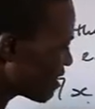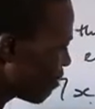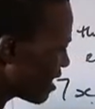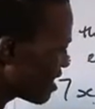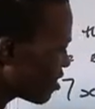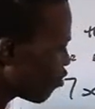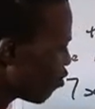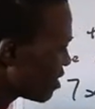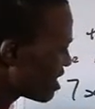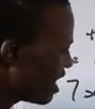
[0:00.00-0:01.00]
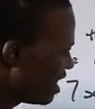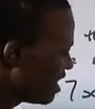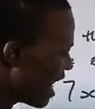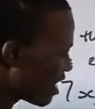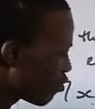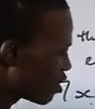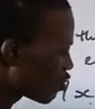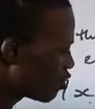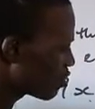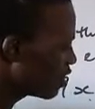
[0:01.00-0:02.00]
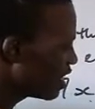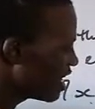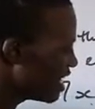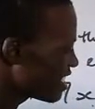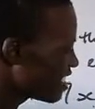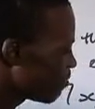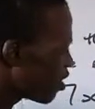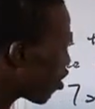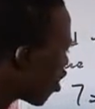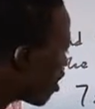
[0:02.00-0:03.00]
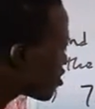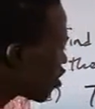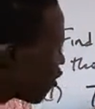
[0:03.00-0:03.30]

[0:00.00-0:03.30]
mathematics, when we say linear equation, it is because